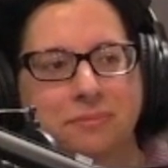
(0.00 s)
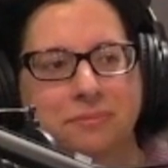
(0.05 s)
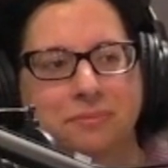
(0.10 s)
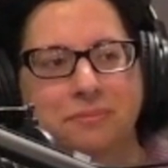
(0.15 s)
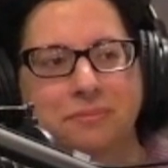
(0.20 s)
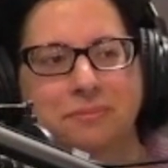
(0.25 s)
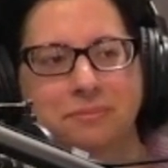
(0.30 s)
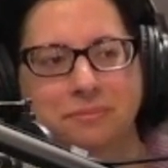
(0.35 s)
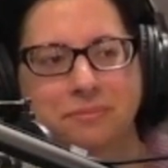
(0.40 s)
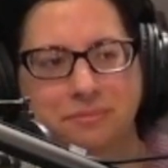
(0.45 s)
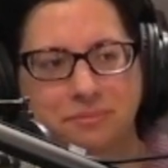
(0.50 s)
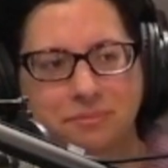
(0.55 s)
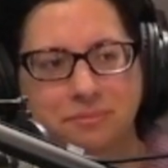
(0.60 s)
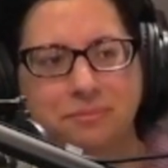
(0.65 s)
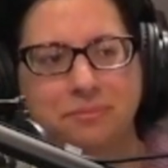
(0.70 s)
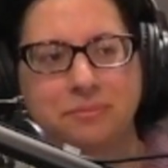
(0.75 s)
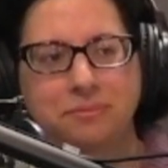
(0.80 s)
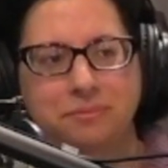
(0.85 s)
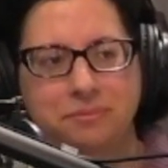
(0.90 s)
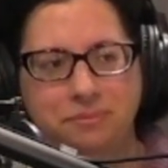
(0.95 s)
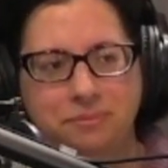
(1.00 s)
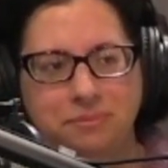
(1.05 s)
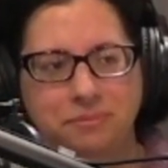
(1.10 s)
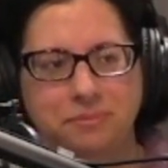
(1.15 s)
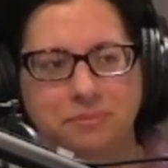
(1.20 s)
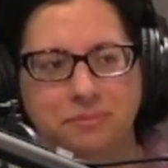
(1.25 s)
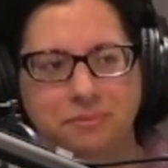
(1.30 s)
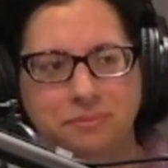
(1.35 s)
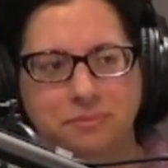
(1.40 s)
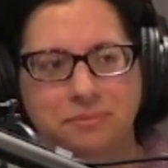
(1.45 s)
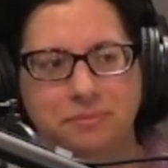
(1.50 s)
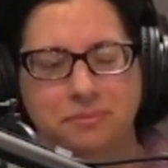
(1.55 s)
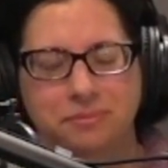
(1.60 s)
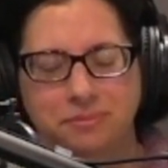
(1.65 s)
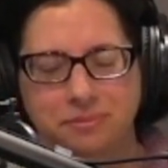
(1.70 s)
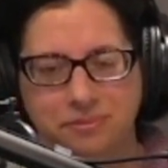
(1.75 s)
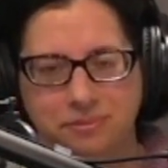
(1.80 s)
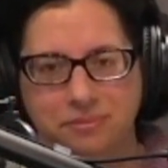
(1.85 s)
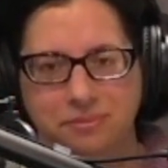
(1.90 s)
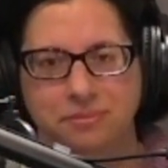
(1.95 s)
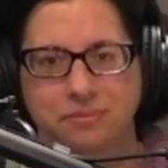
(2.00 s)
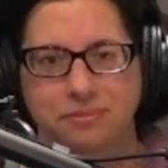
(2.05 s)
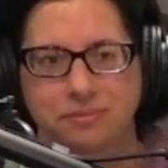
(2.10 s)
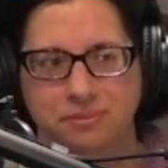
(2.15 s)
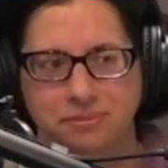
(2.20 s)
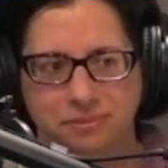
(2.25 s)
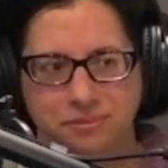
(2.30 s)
This person isn't speaking.